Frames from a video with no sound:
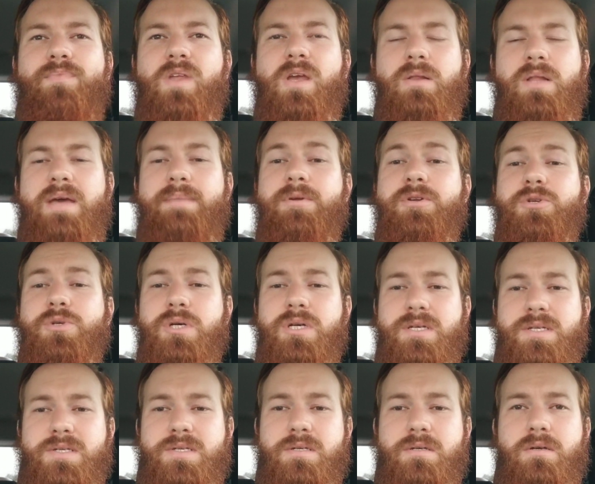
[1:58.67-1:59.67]
Laban
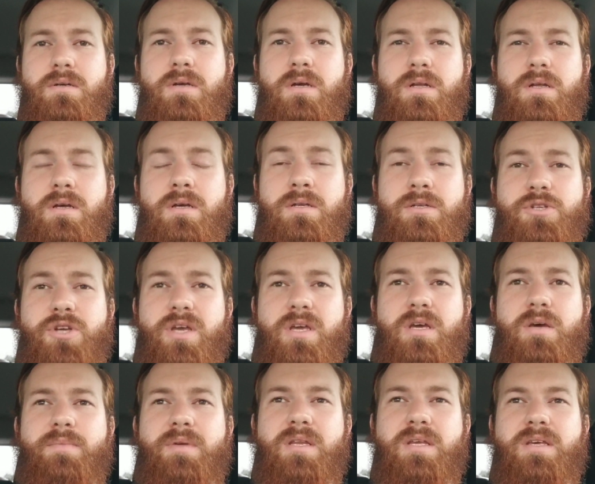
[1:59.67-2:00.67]
tricks uh,
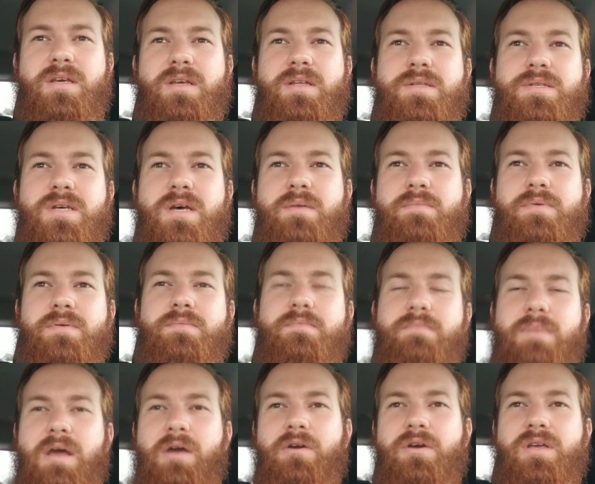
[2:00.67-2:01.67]
Jacob and he ends up
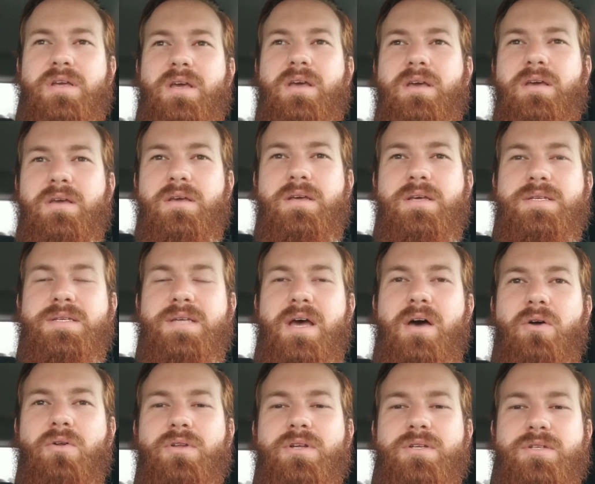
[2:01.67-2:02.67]
marrying his
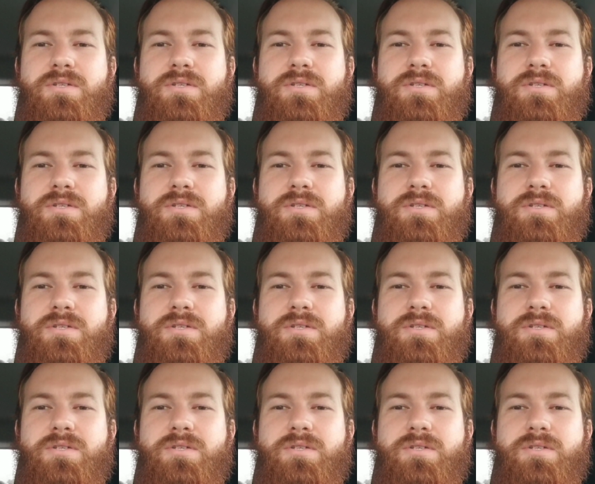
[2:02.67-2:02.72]
eldest